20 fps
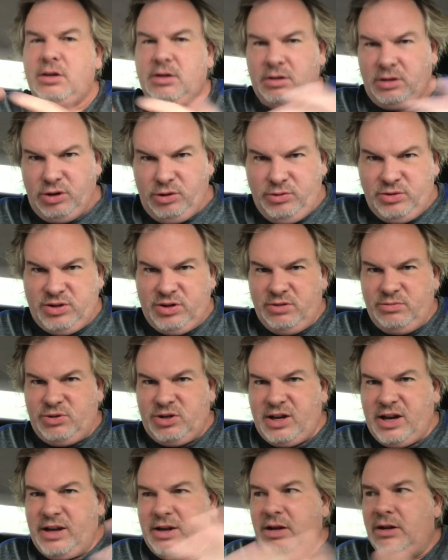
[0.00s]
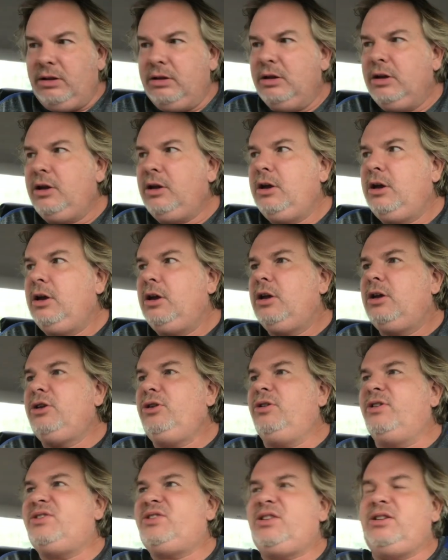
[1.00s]
YouTube channel.
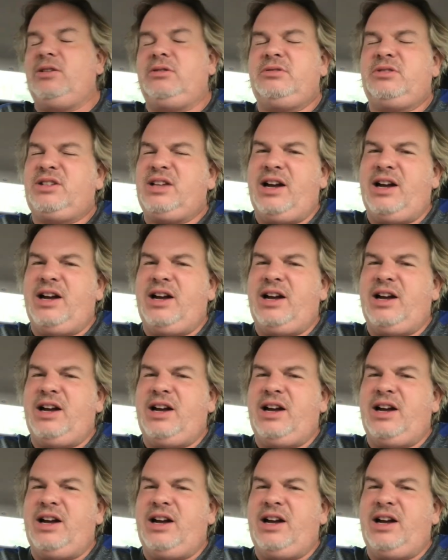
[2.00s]
You'll see